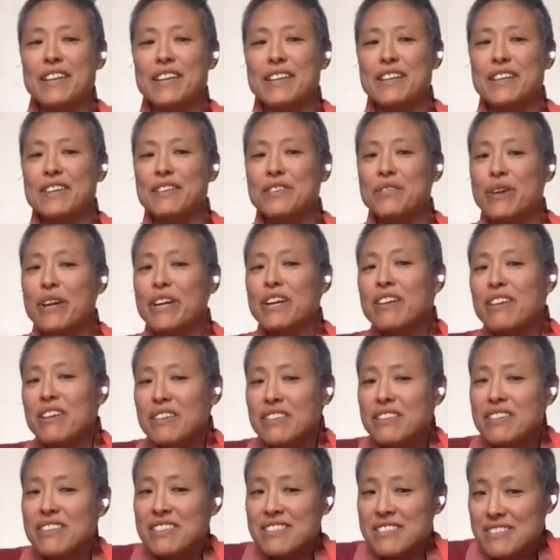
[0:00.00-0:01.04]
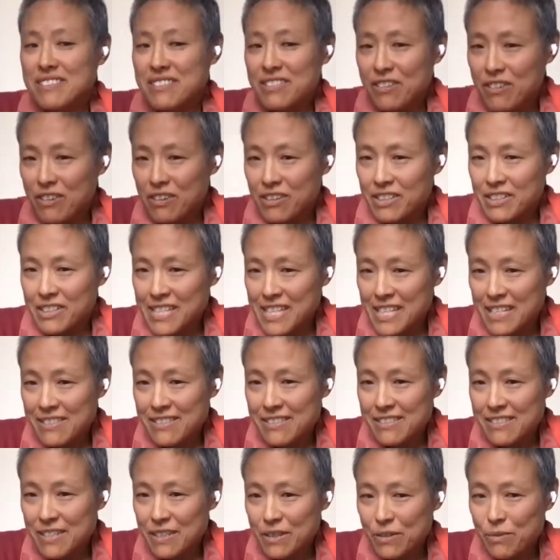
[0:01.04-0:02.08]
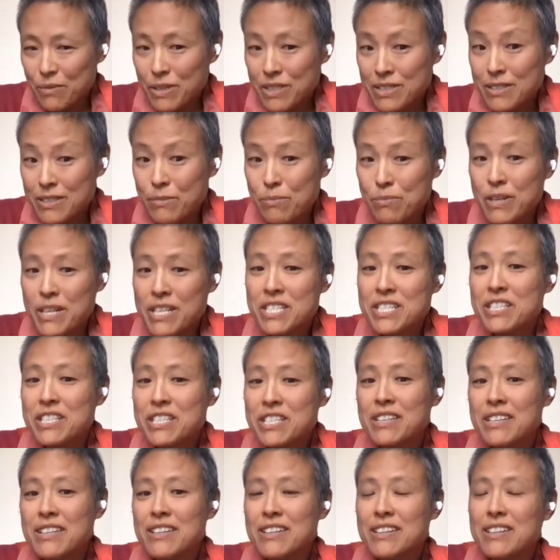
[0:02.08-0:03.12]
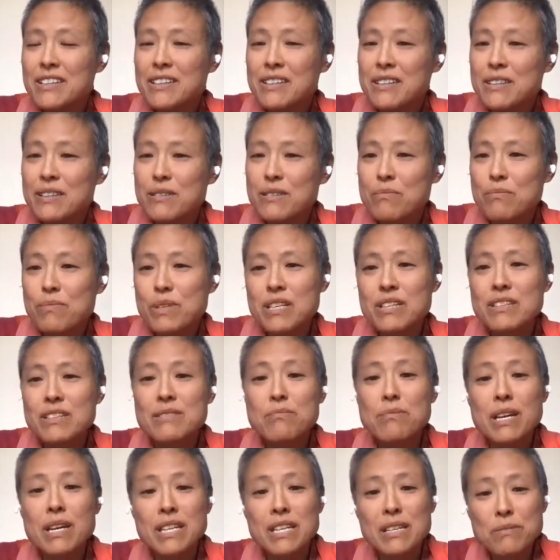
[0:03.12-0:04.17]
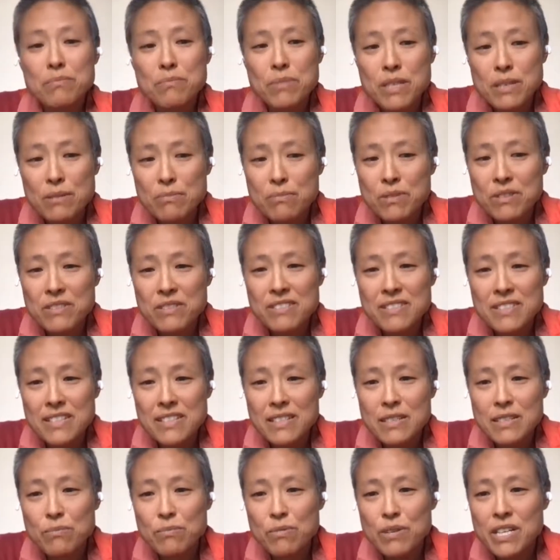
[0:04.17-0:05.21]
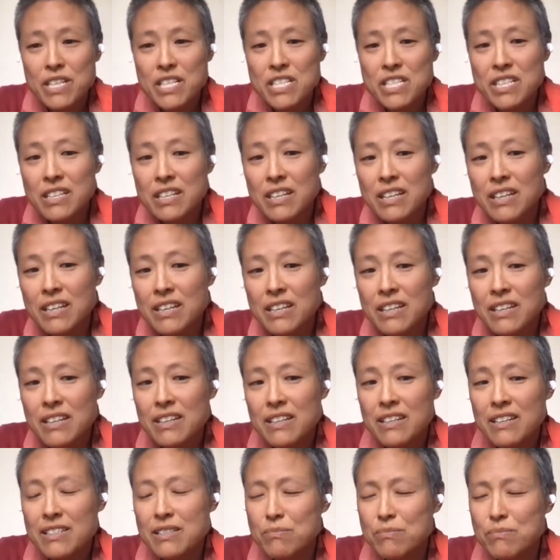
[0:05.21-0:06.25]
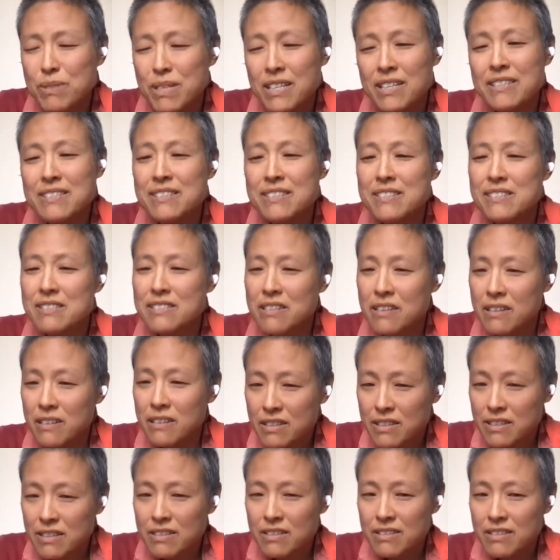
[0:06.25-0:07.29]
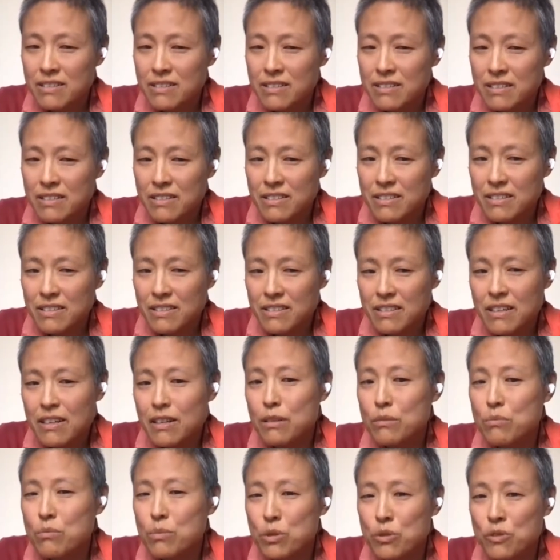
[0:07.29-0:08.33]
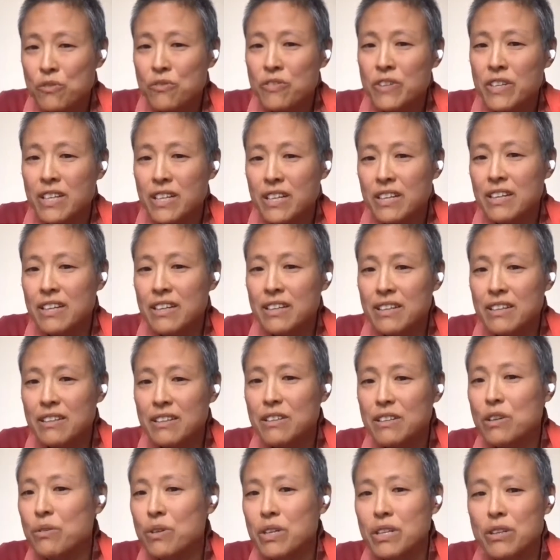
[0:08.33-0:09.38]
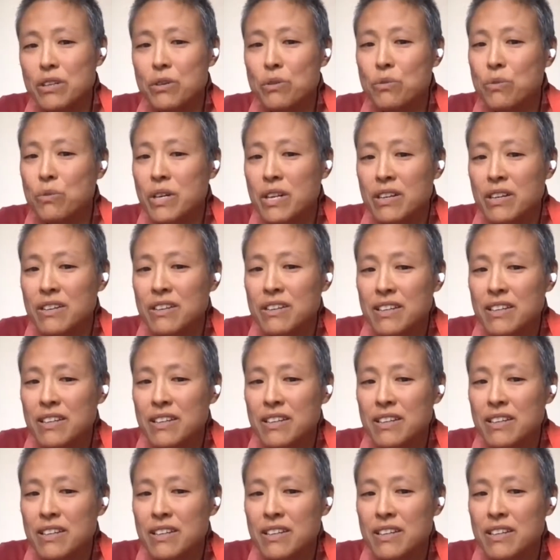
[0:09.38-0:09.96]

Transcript: So I called this talk Dancing with Depression because many people see depression as being stuck, unmoving, and going nowhere.